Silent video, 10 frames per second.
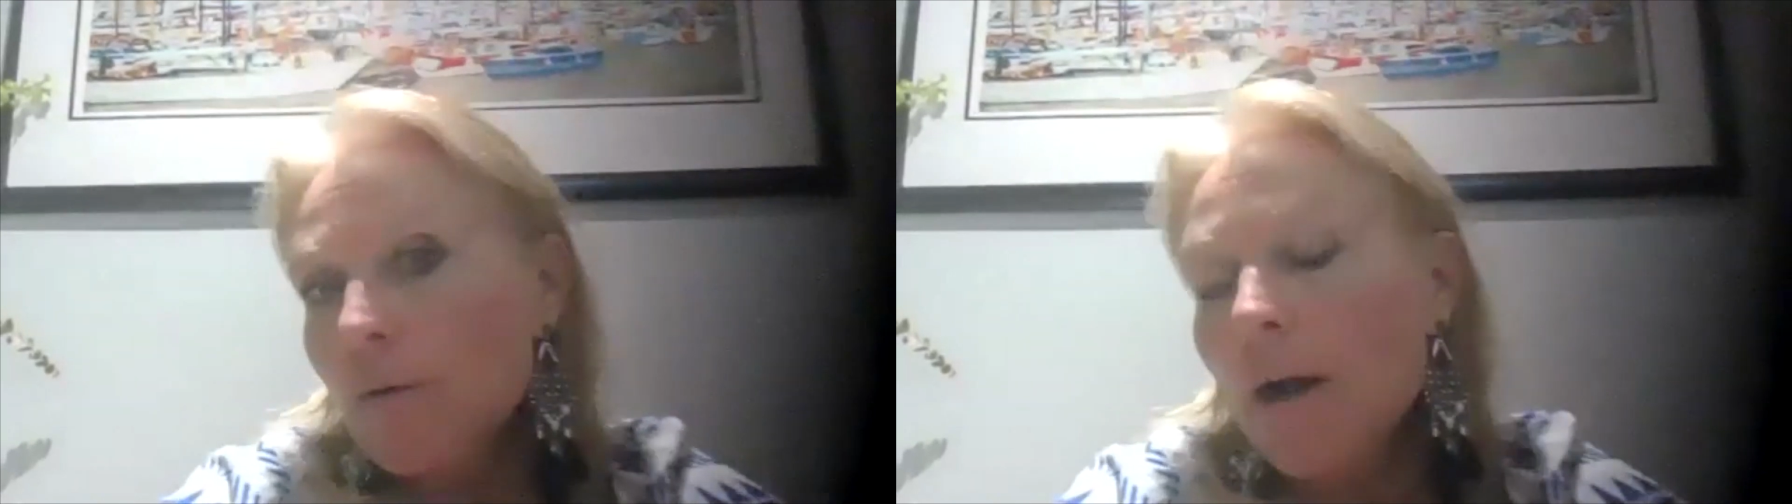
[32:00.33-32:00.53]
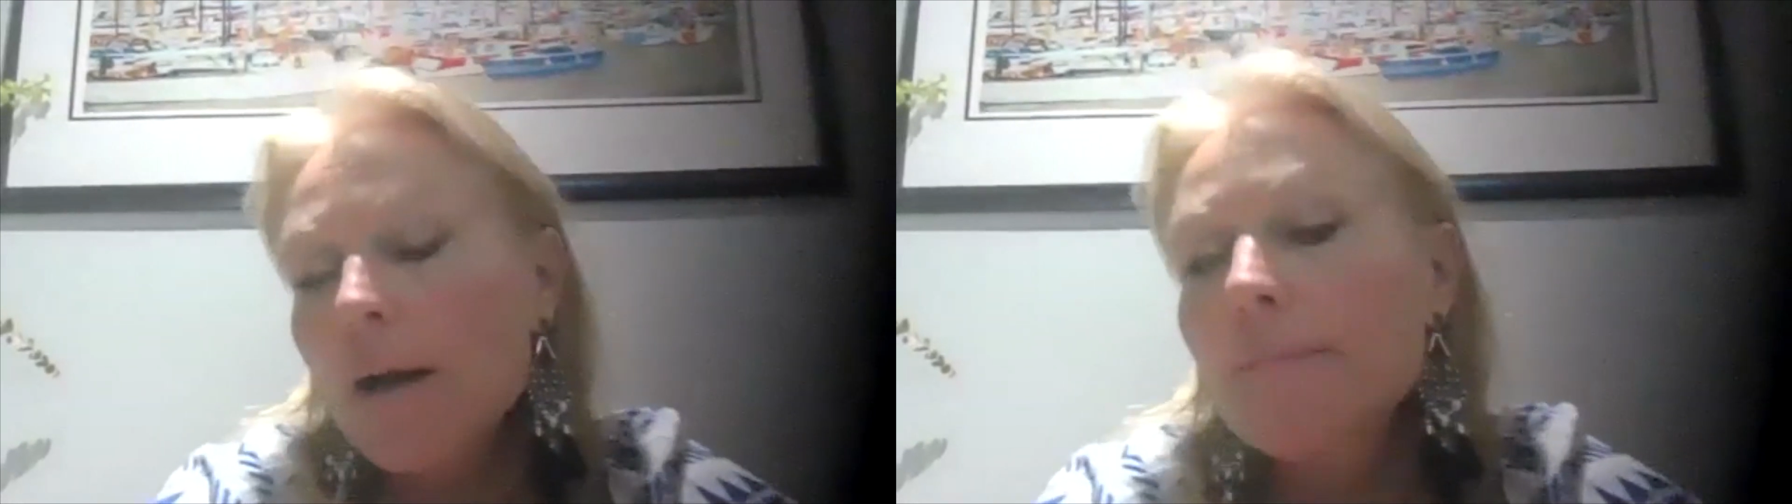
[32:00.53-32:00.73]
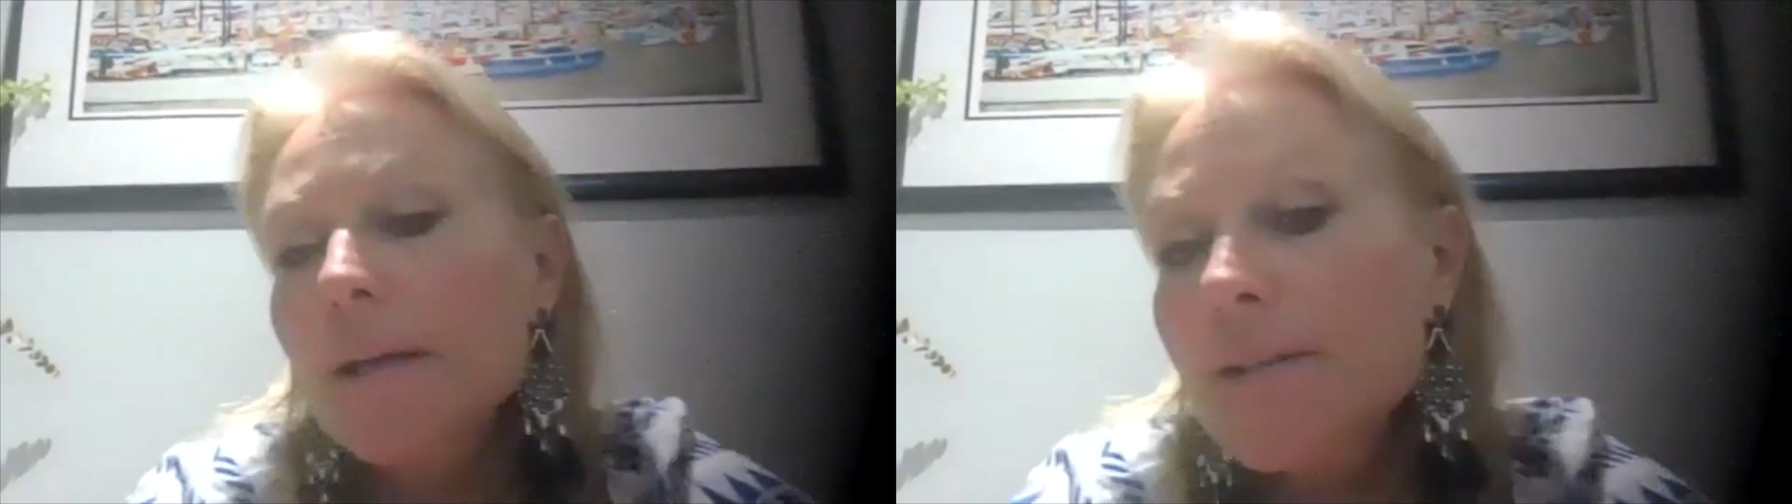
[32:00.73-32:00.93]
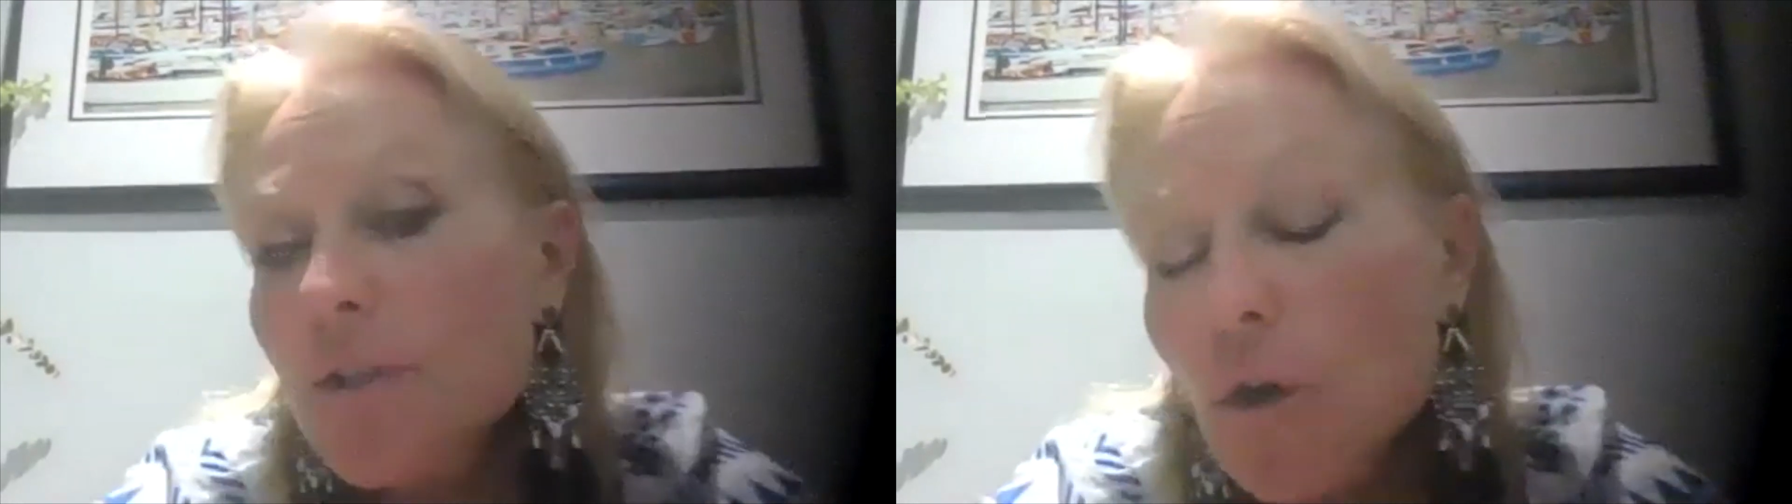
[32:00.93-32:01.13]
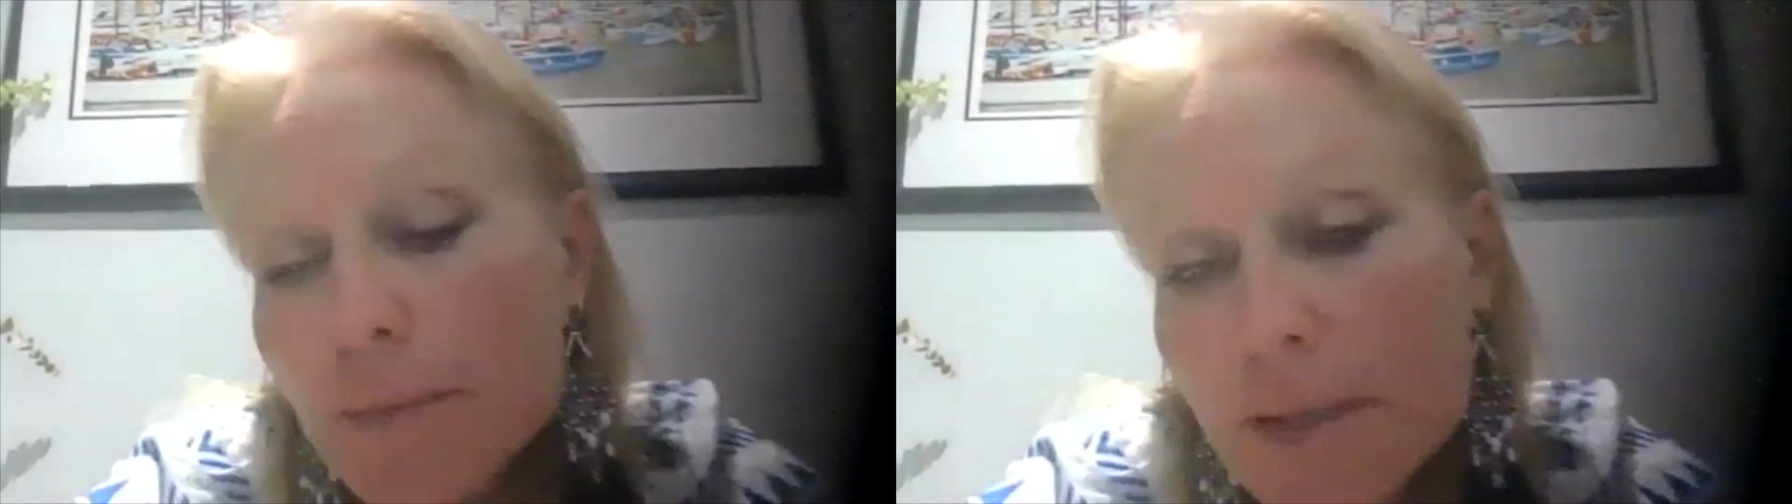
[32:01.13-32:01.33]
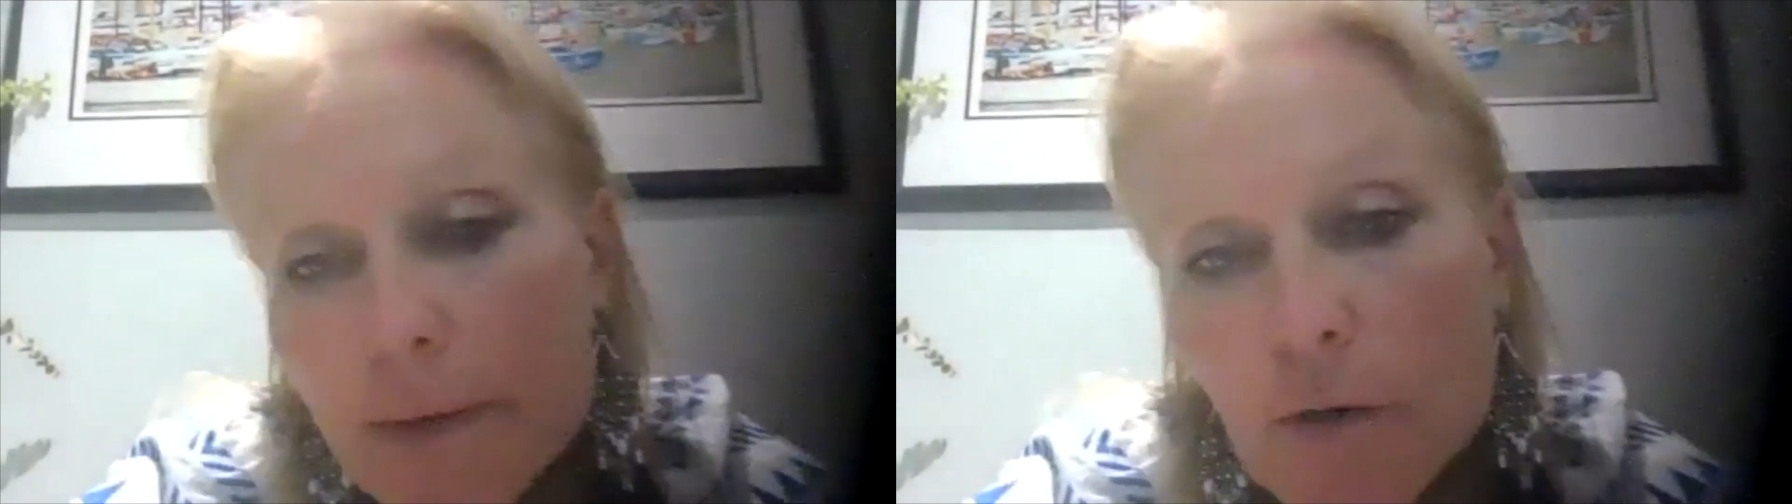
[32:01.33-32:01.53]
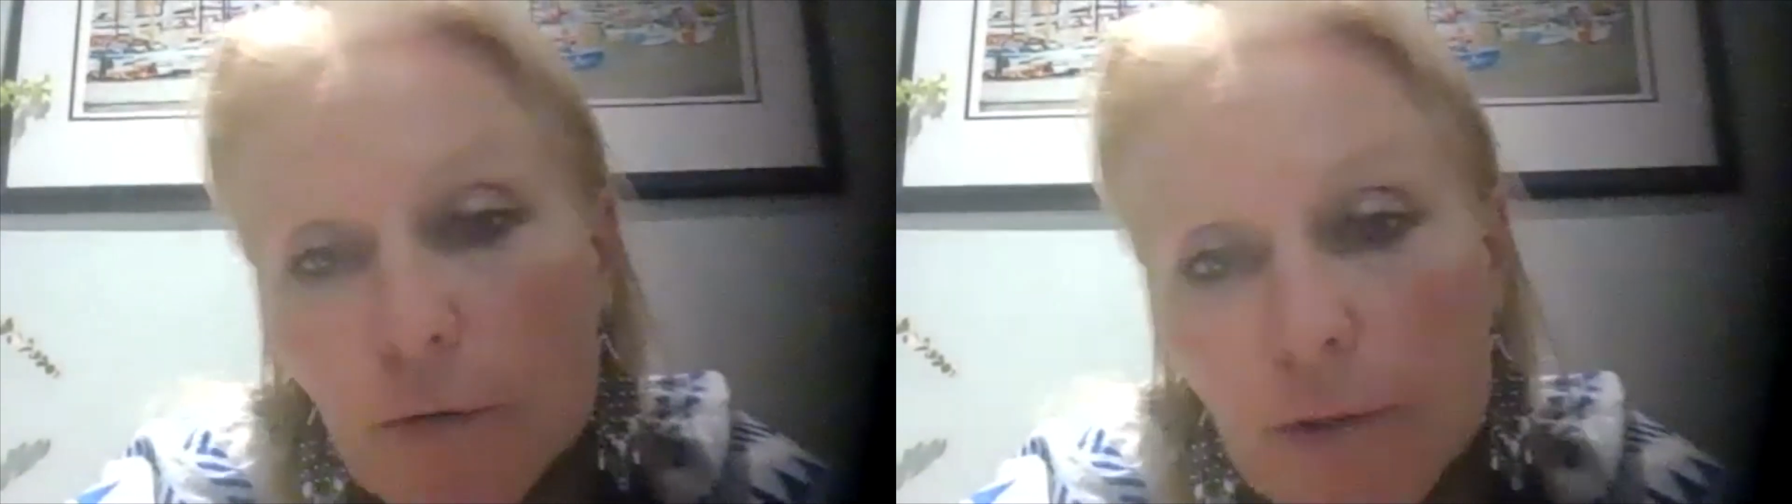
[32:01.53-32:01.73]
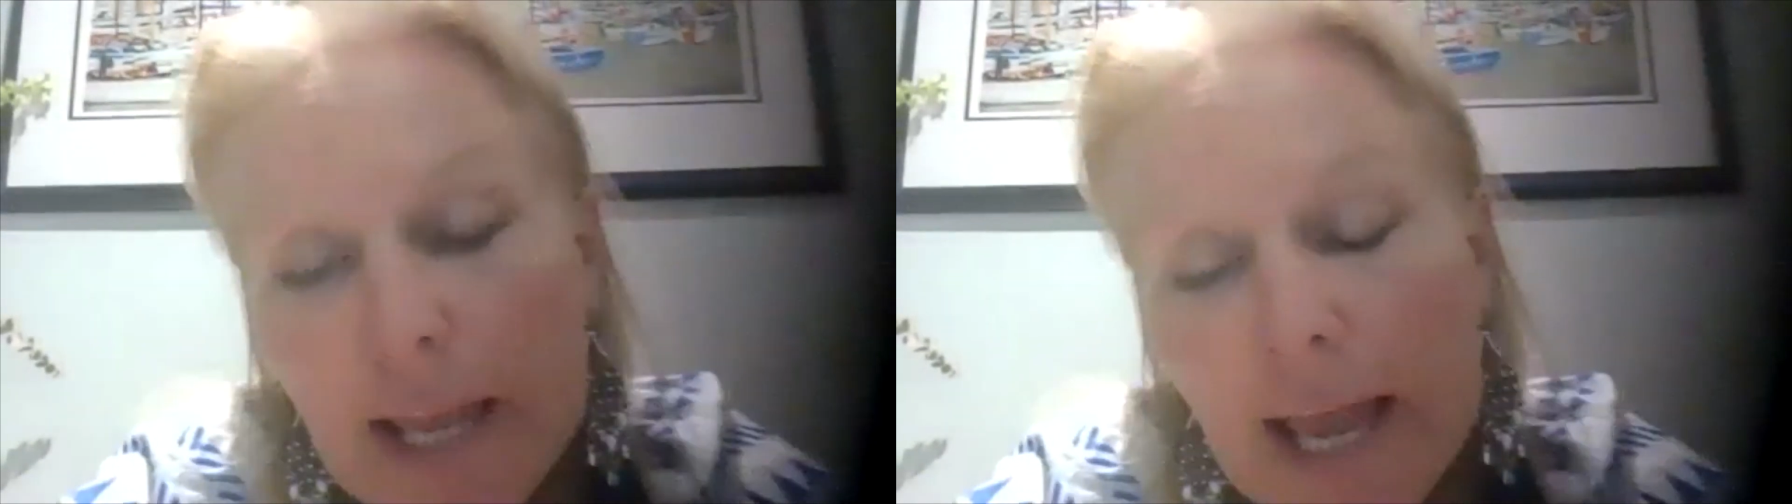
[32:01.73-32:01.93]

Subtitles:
it stops something called the